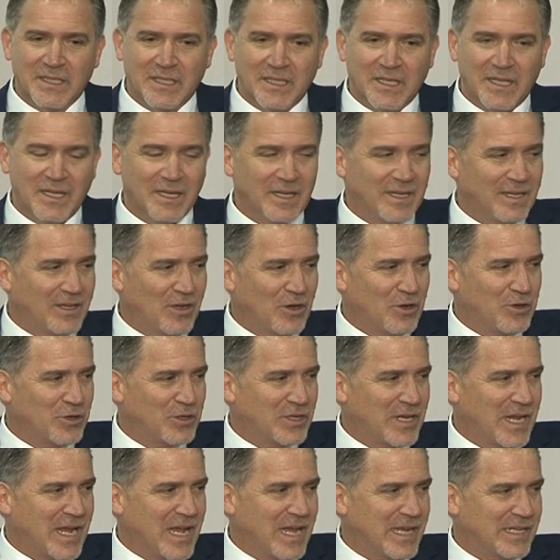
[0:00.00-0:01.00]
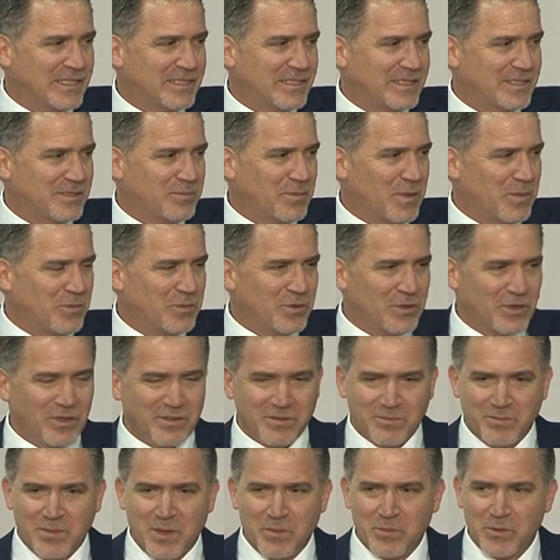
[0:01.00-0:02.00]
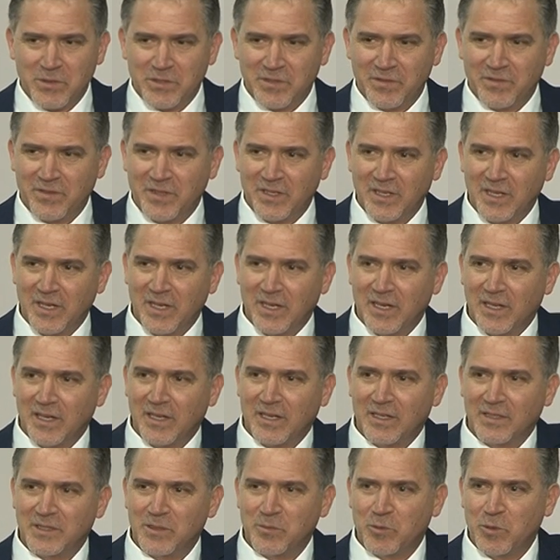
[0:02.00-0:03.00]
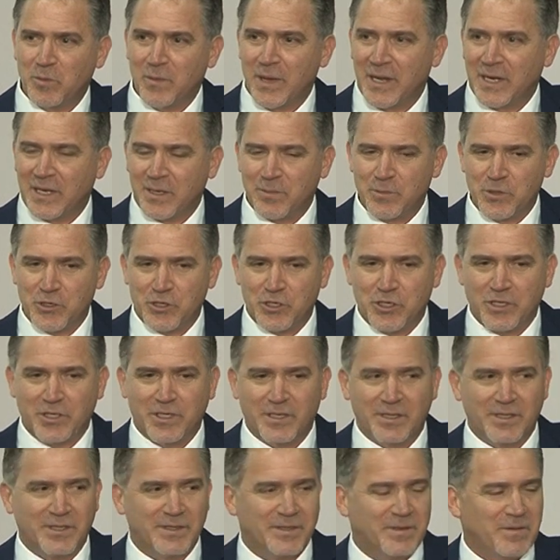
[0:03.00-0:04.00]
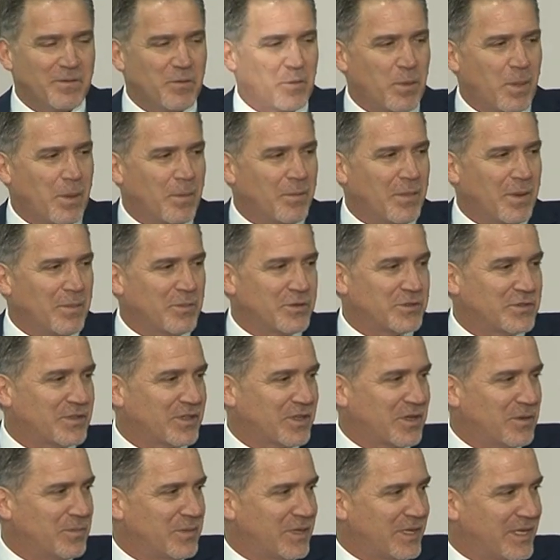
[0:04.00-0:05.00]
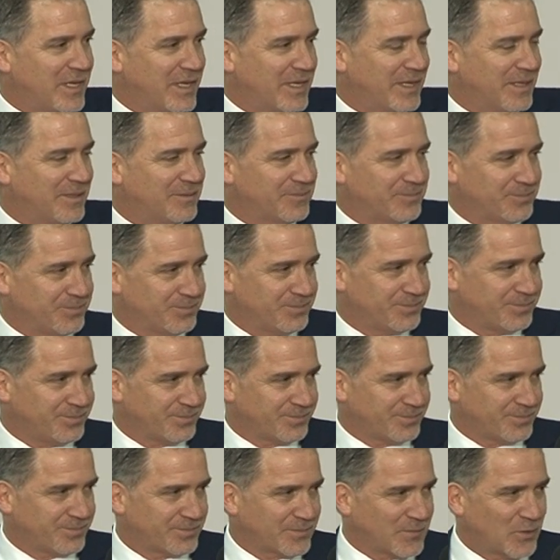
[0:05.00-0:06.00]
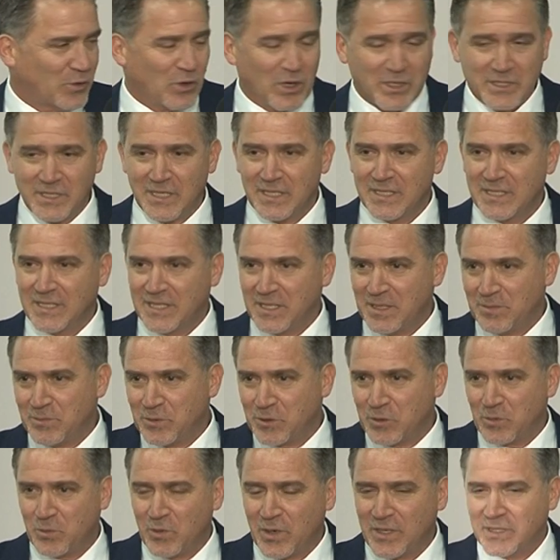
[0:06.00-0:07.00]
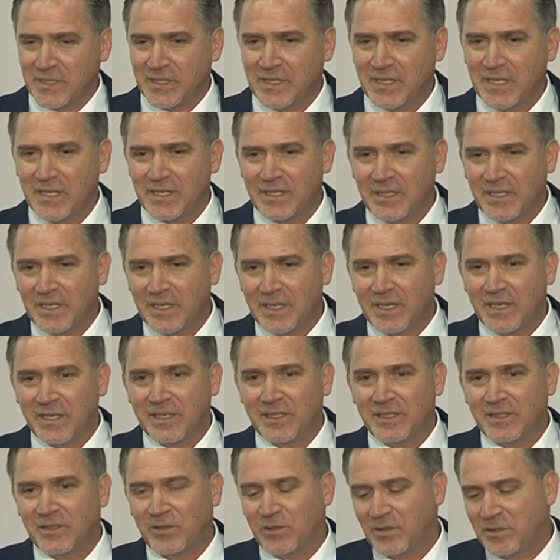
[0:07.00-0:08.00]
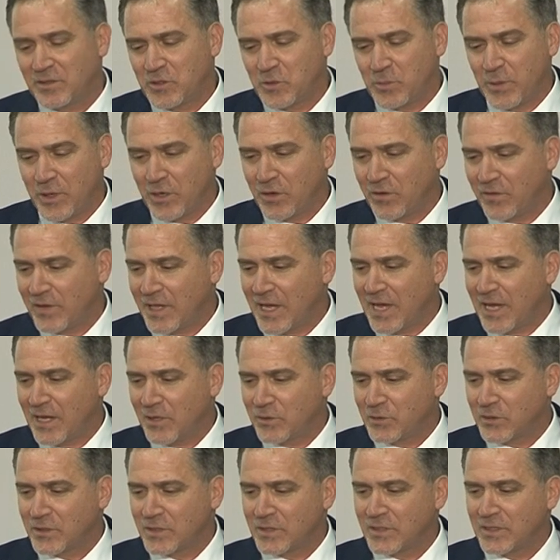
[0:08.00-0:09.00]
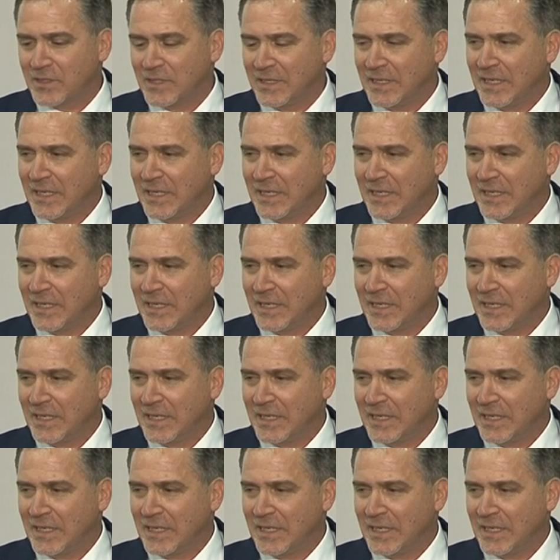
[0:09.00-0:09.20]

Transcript: Honored guests, members of the diplomatic mission, members of the committee, Your Excellency, Mr. President, or Speaker of the House.